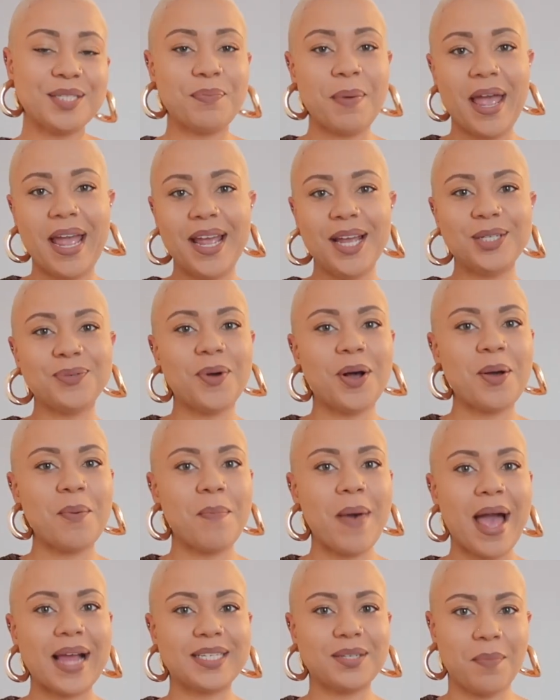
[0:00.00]
Paige. Welcome
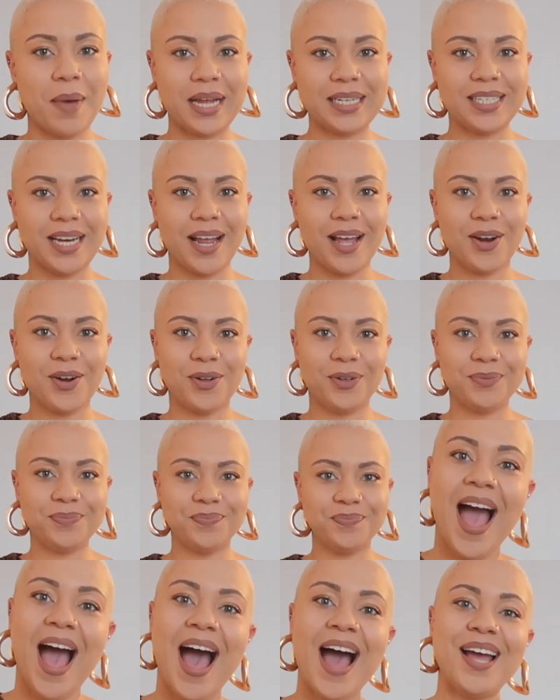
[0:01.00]
back to my channel.
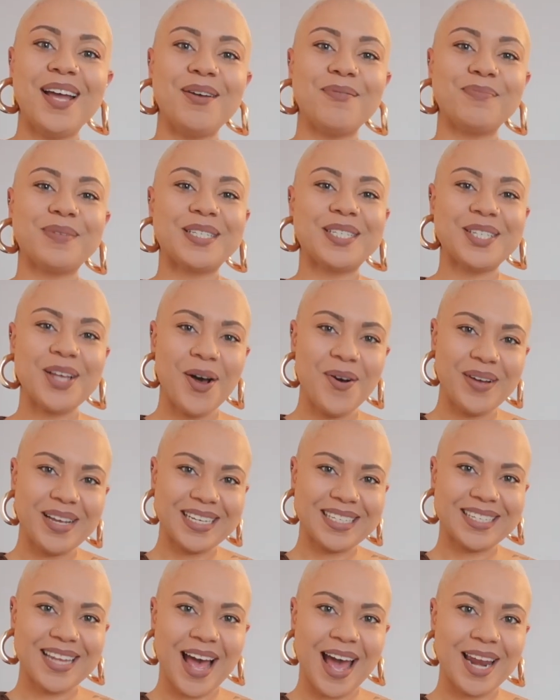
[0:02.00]
I am so
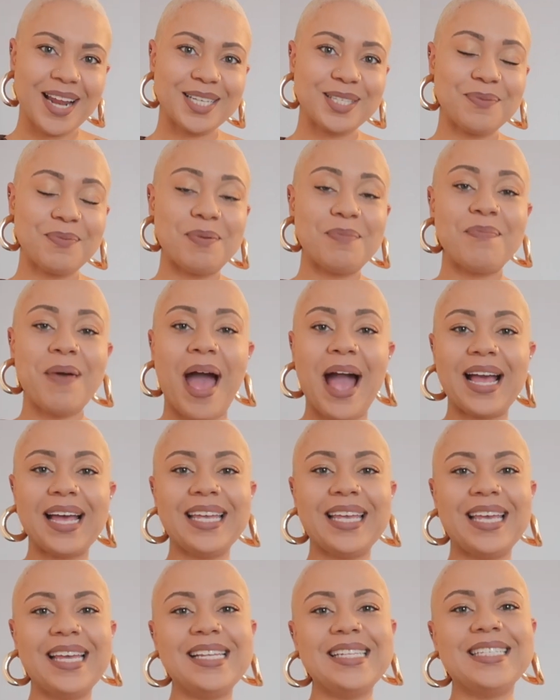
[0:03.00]
excited to be back
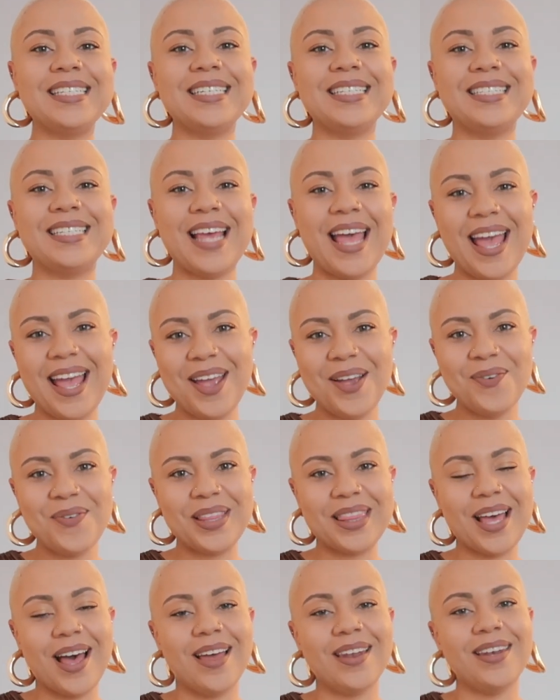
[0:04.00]
again today
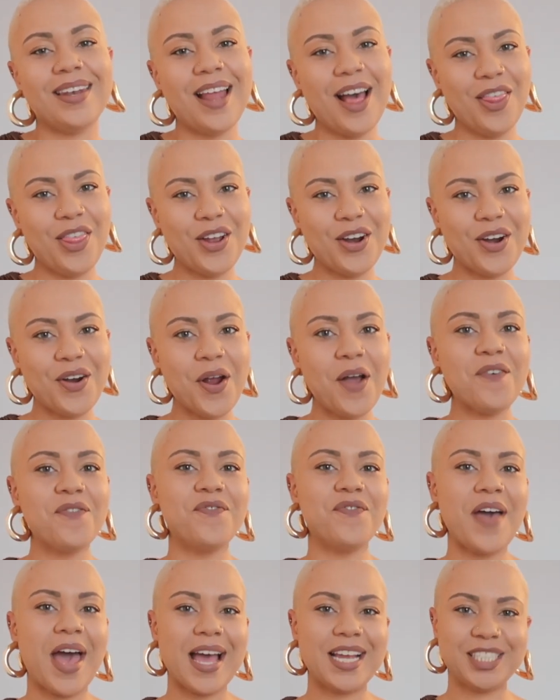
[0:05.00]
with another
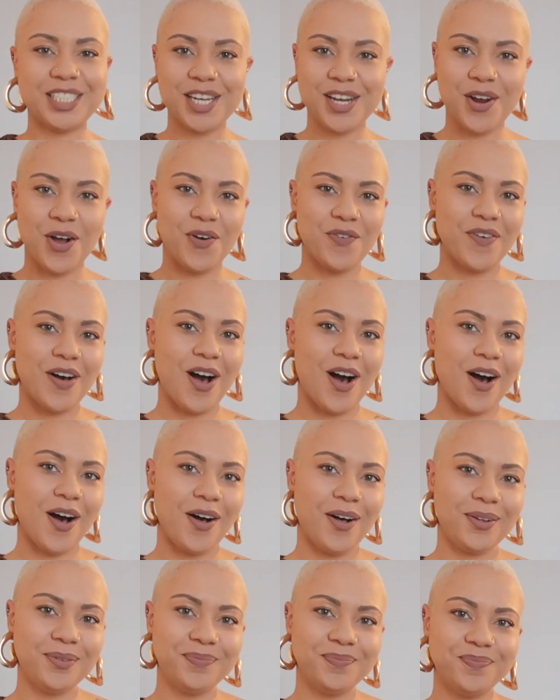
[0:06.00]
fashion
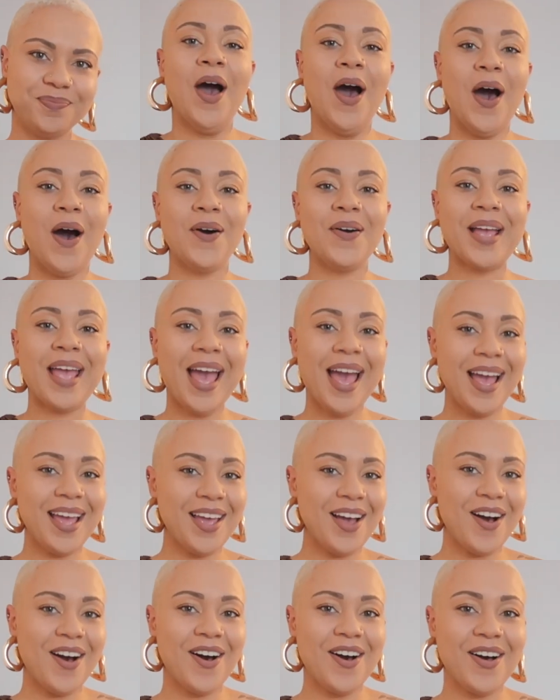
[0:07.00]
overhaul.
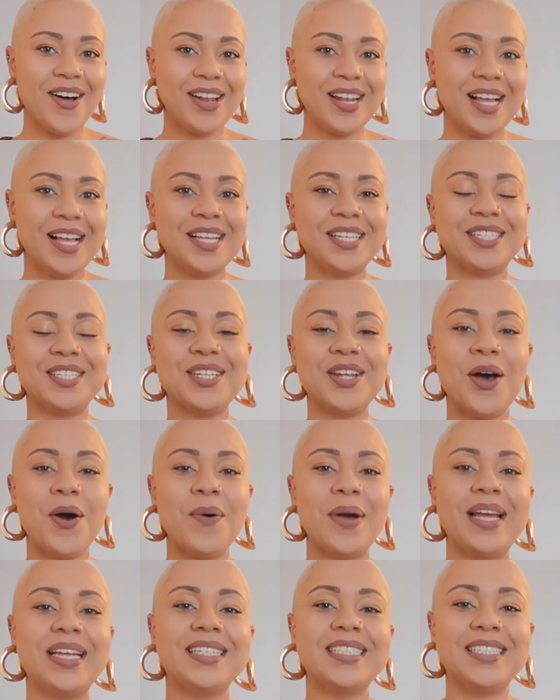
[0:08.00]
Okay, y'all.
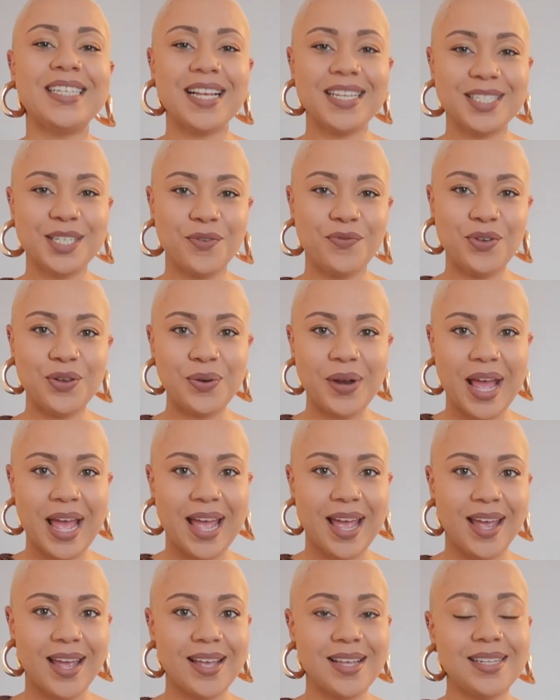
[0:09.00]
So in just a few
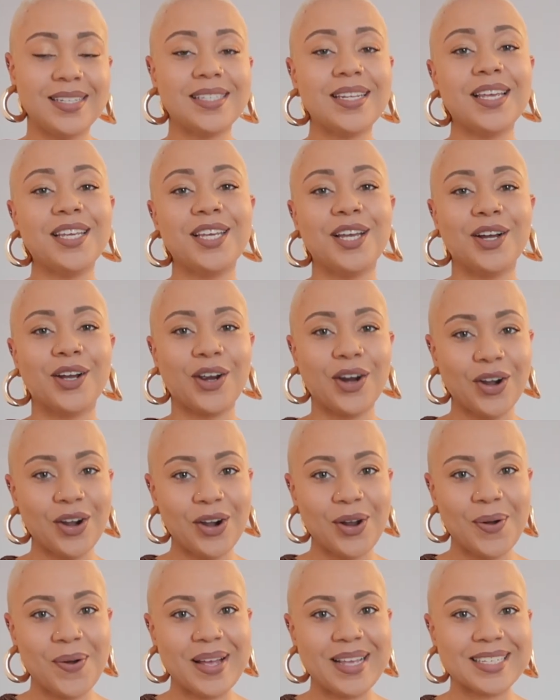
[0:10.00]
days, your
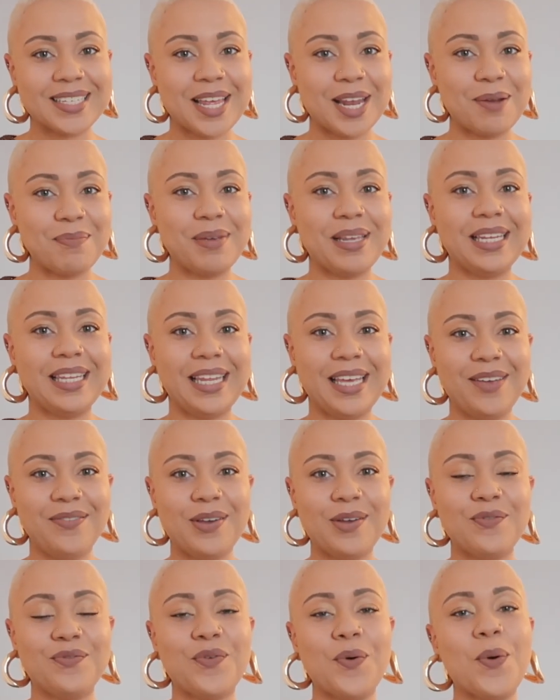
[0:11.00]
girl is gonna be
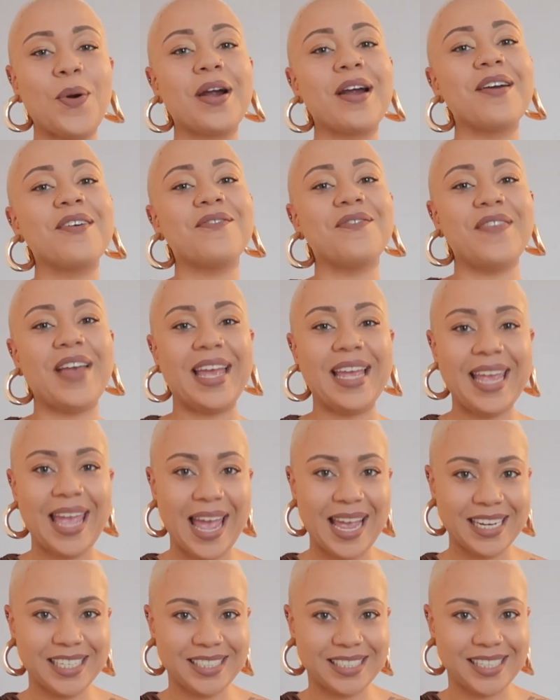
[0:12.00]
leaving for
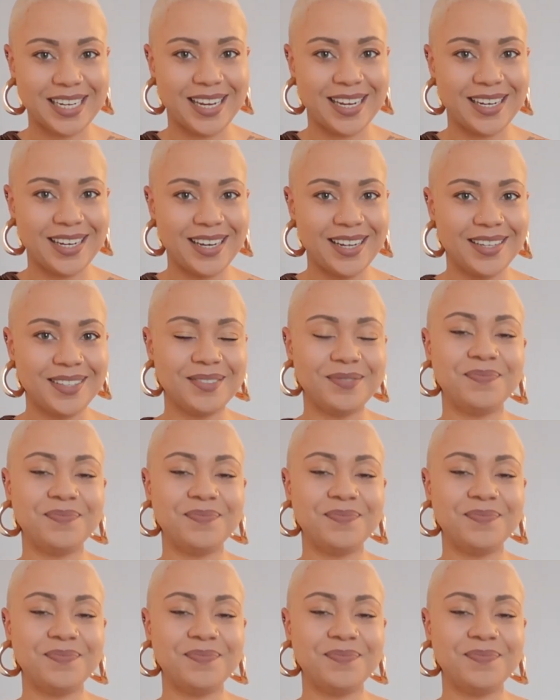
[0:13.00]
vacation.